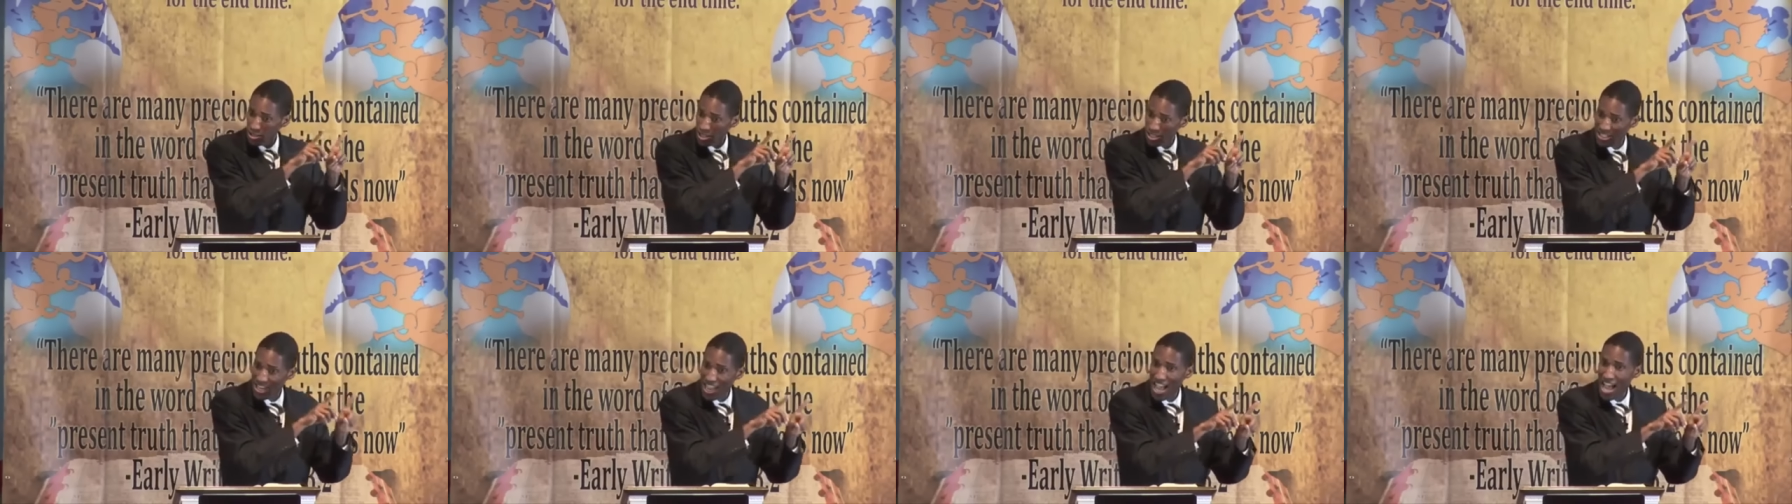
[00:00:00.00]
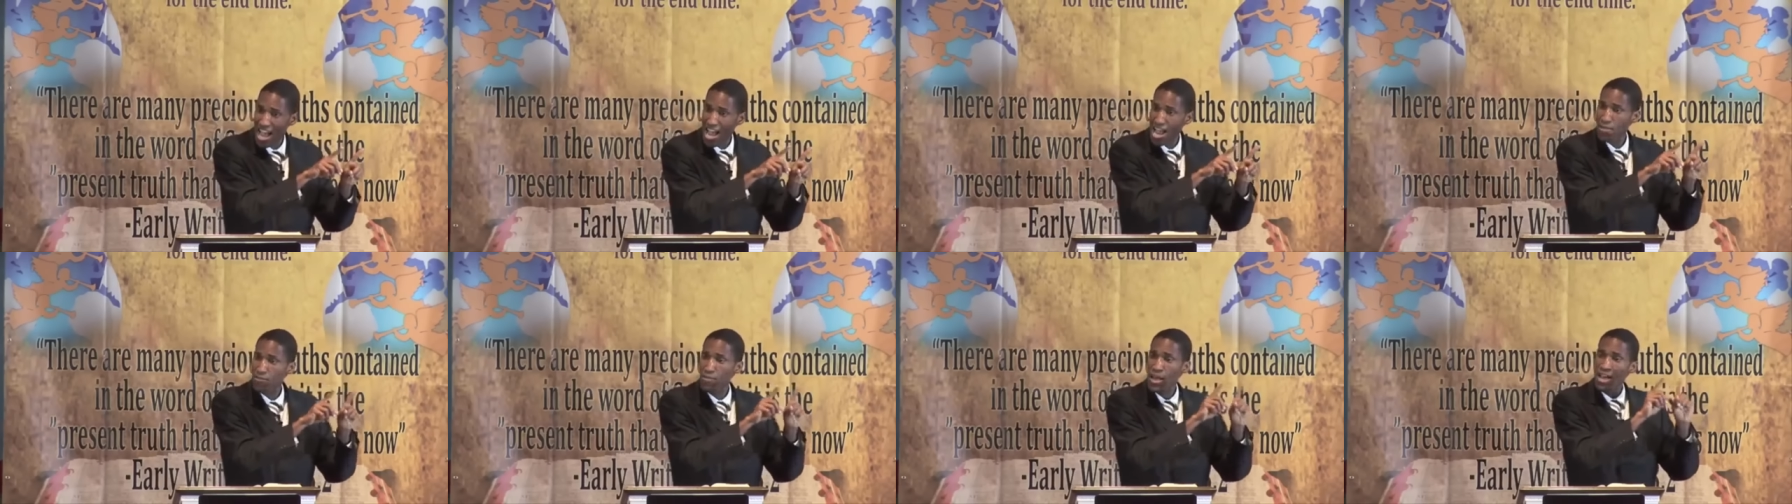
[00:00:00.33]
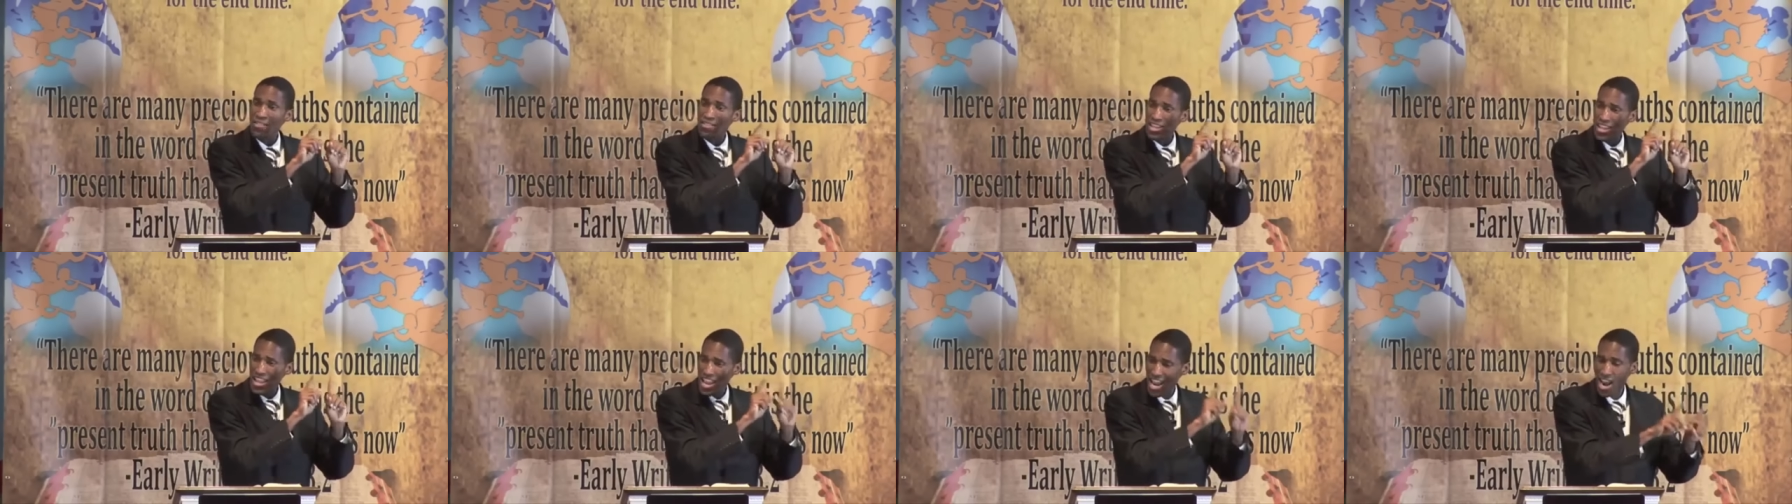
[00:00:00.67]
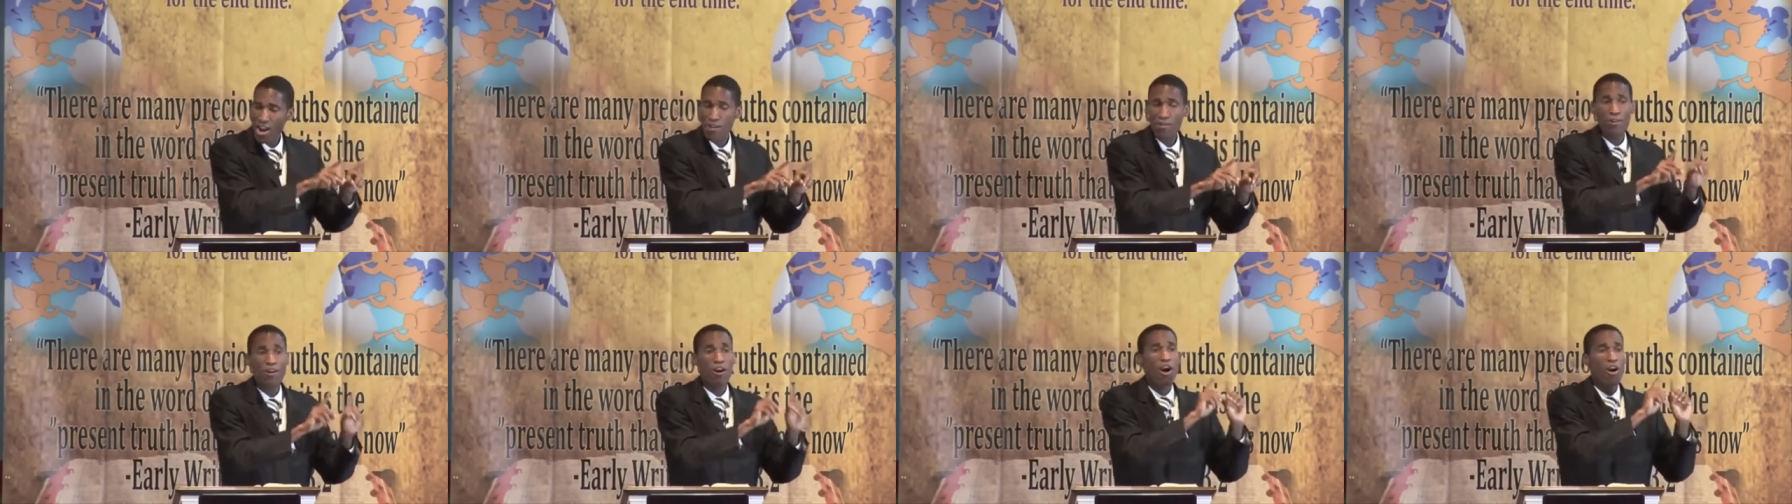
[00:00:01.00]
the time, the
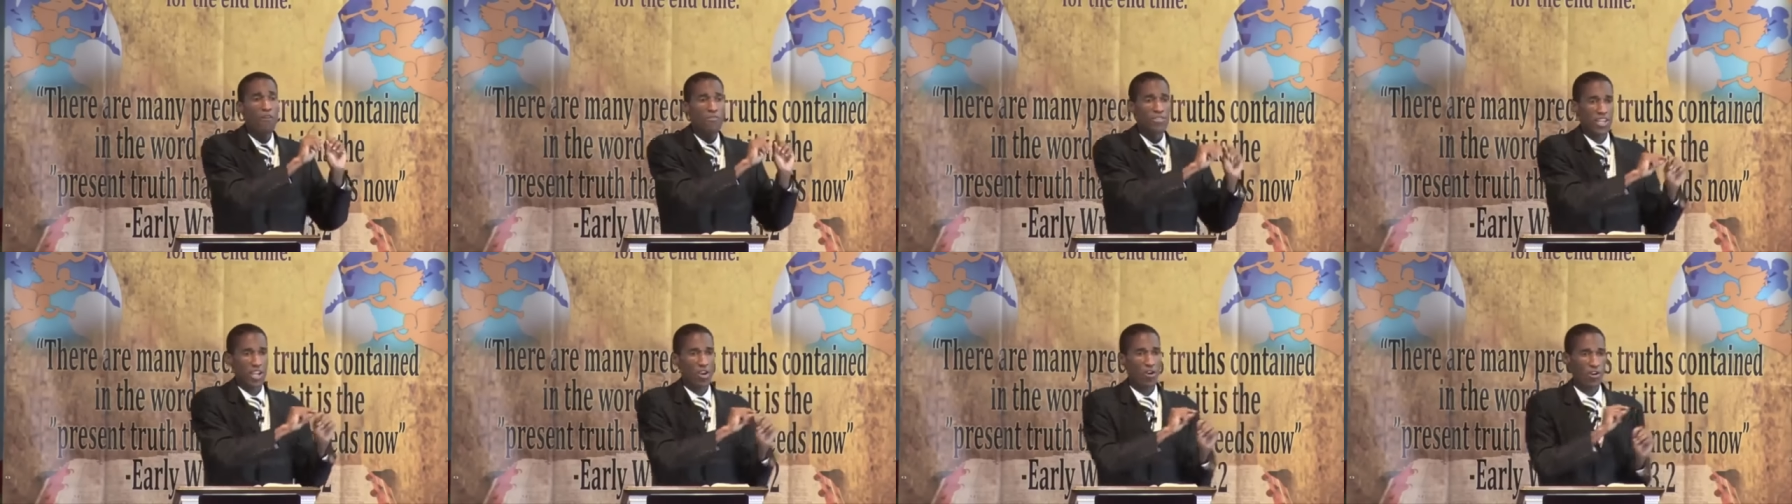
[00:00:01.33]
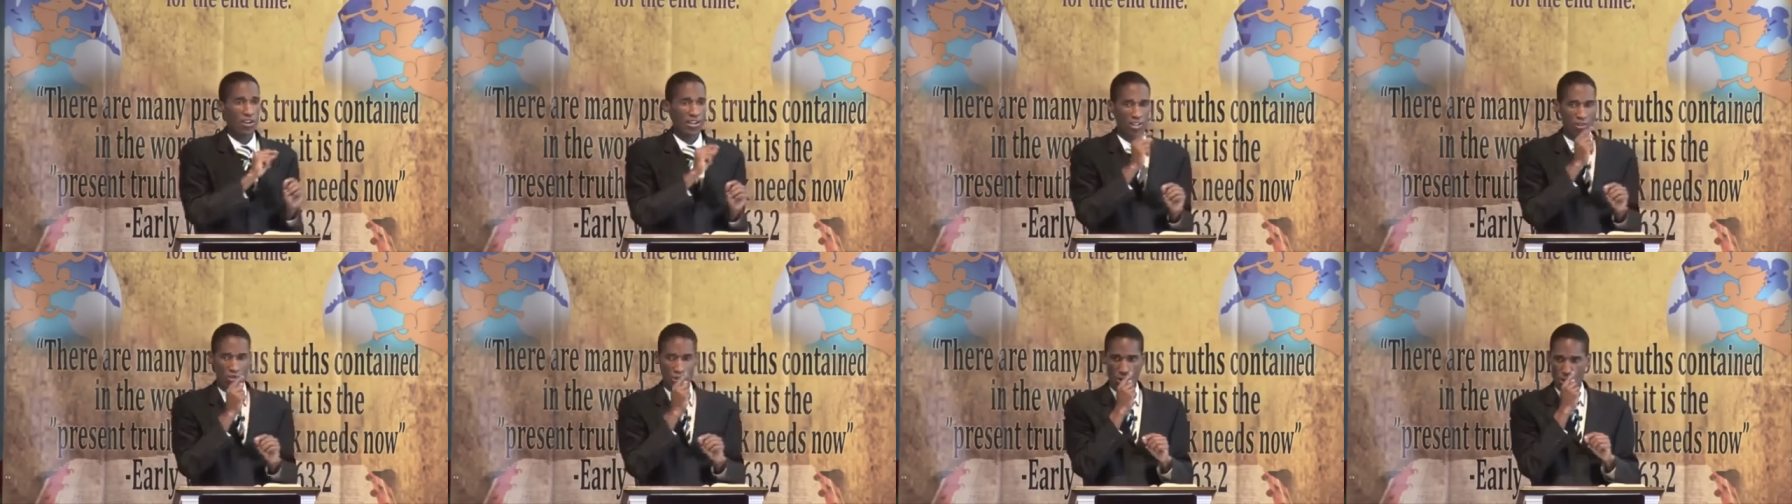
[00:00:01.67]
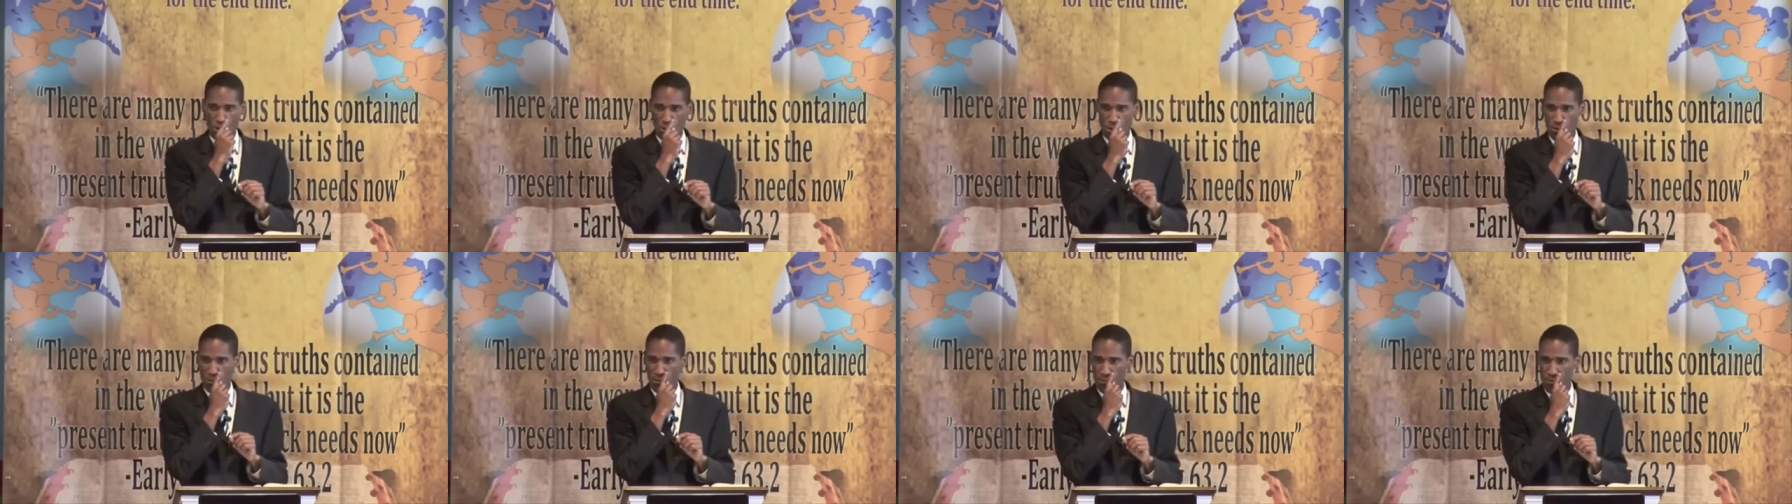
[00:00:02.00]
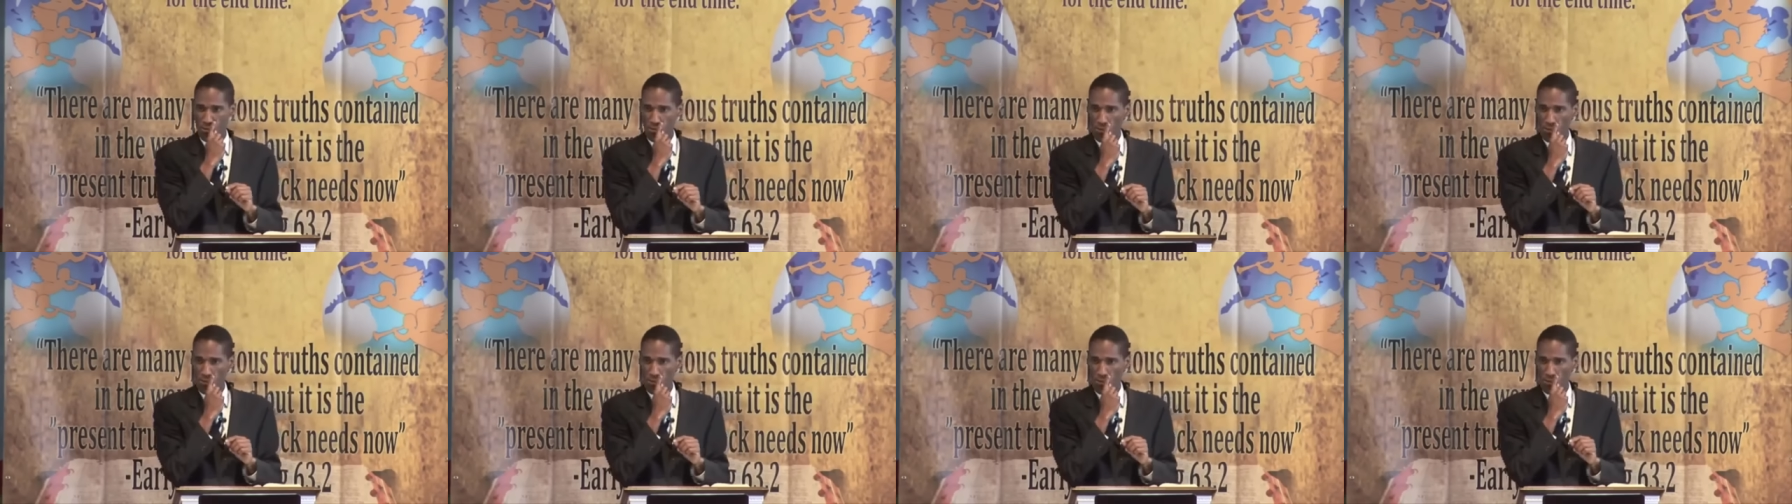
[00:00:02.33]
era of the early church?